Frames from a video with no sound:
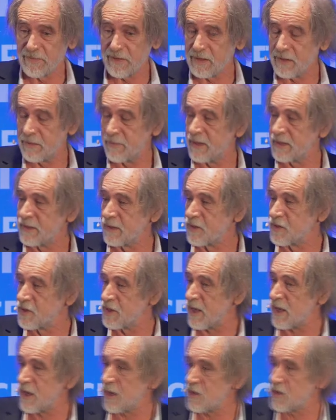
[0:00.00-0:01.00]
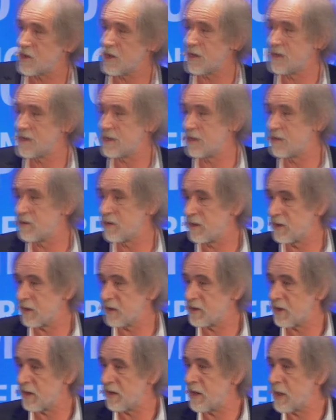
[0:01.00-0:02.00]
fundamental change is that you're
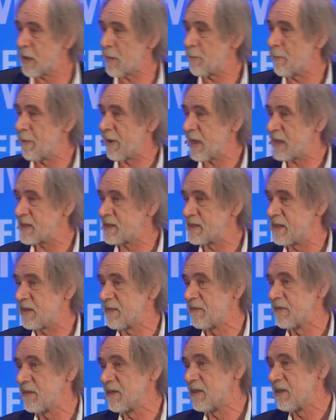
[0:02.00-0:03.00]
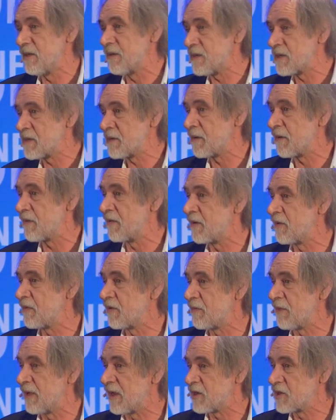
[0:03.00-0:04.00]
not only a passive user of
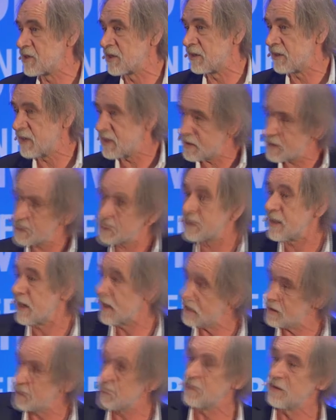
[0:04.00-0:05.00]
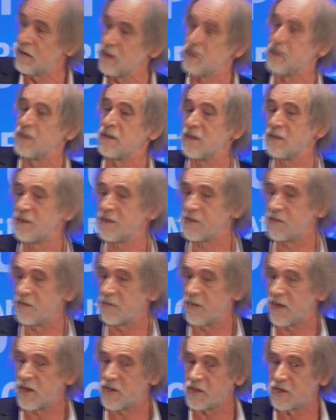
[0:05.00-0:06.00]
information. This is thanks to digital
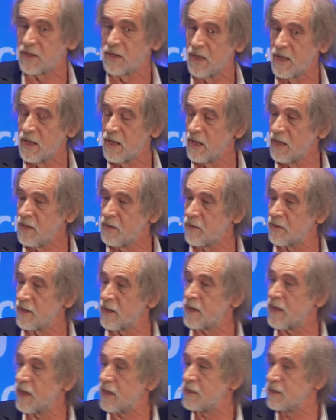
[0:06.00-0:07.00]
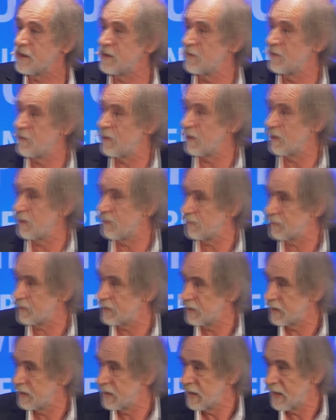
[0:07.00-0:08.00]
transformation. You can get involved
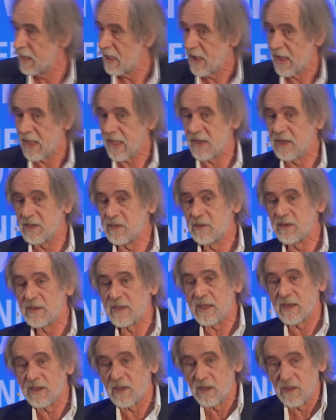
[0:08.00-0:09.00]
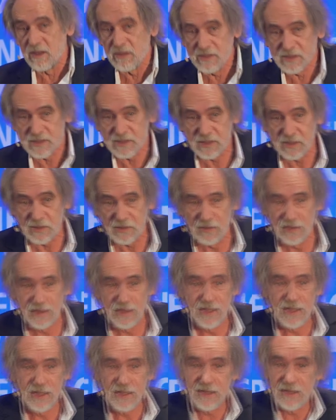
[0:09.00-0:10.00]
and you can also
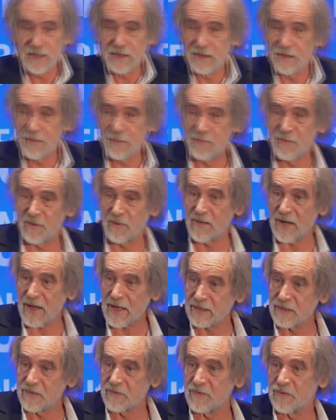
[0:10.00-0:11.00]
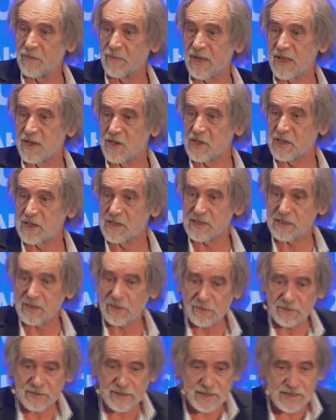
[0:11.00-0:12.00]
uh, provide information.
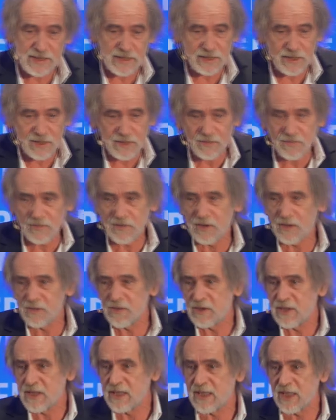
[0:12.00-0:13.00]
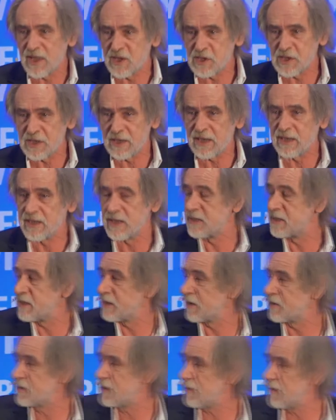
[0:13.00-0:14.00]
So there's a lot of communication and
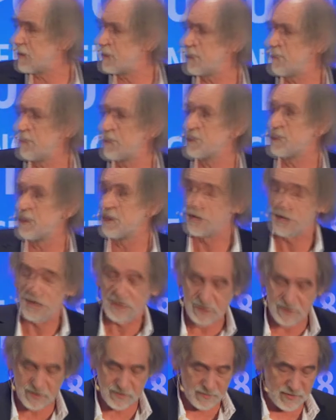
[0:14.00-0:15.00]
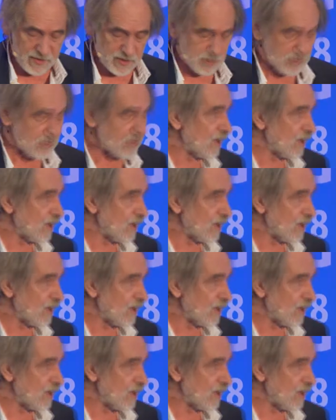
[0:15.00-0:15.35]
interactivity which digital transformation